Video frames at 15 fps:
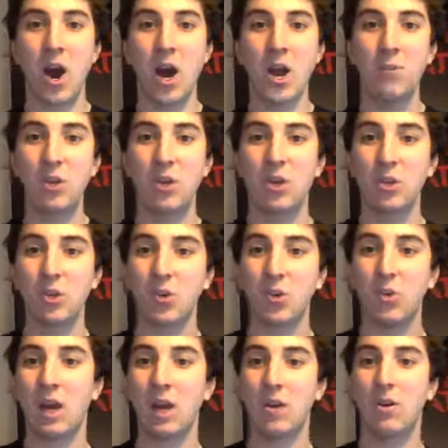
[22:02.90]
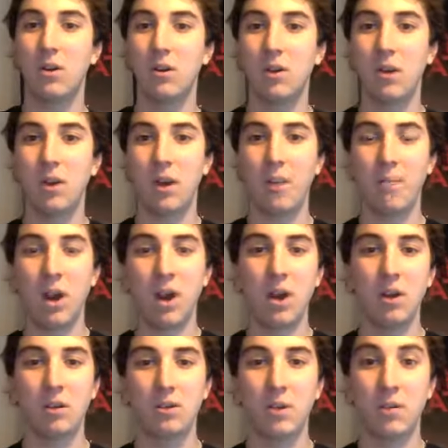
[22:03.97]
I'm going to call out a
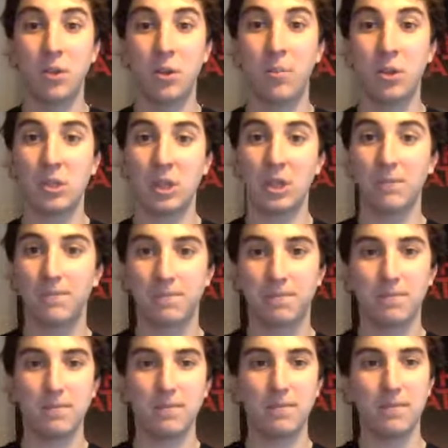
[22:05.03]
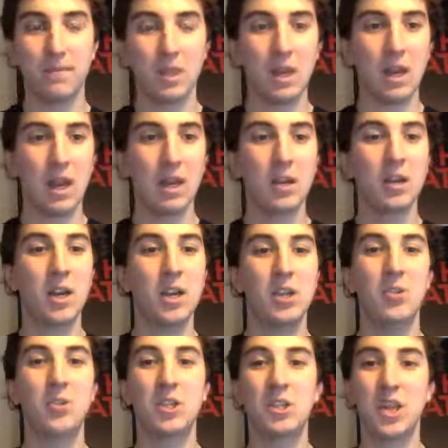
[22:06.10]
part of the body, and I'd like
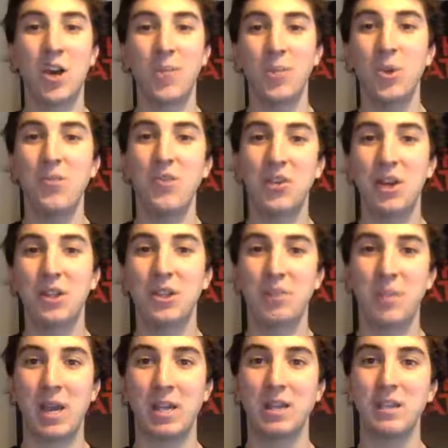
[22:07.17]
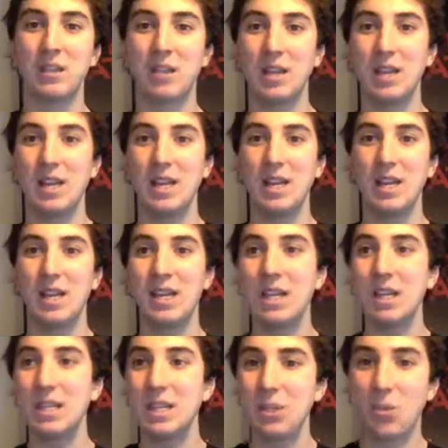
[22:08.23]
you to start moving around the space,
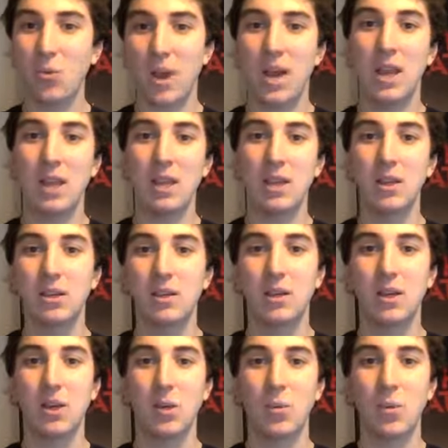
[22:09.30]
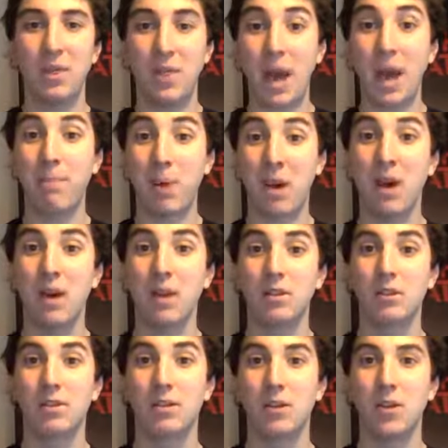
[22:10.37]
leading the way with that part
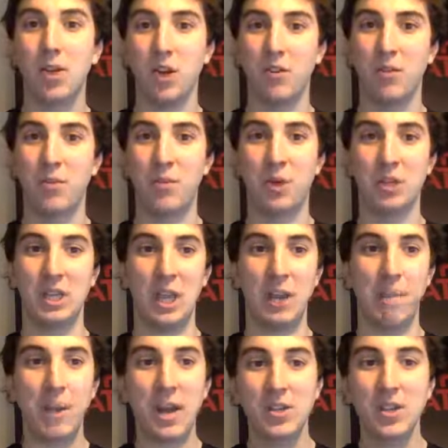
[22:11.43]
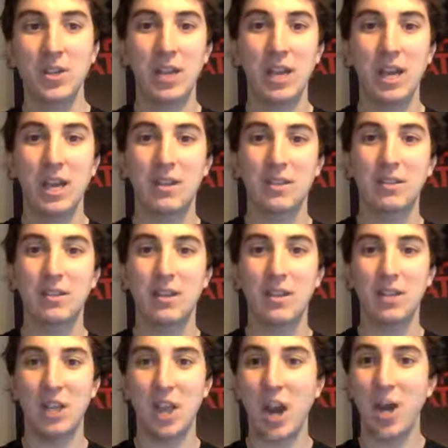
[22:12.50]
of the body. Imagine that it's
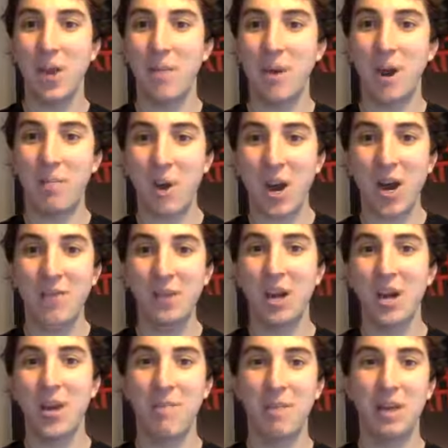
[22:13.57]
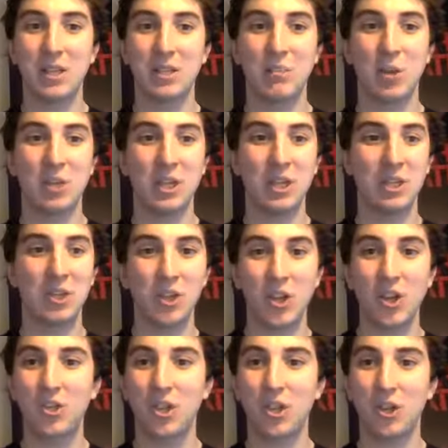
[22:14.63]
a part of the Iron Man's body
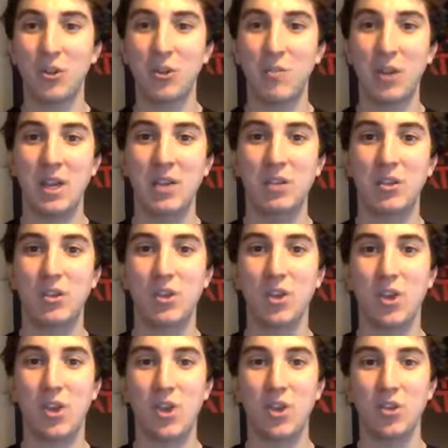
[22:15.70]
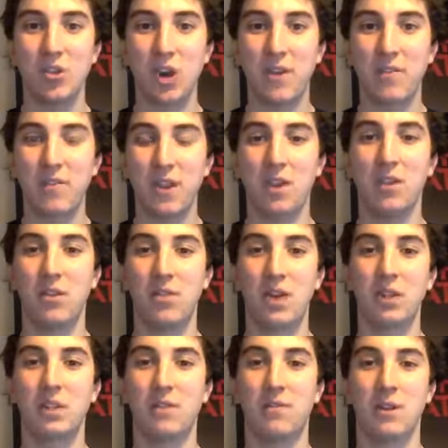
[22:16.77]
searching along the beach, trying to find the
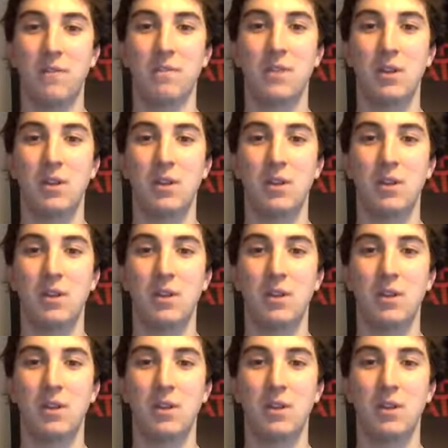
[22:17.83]
rest of him.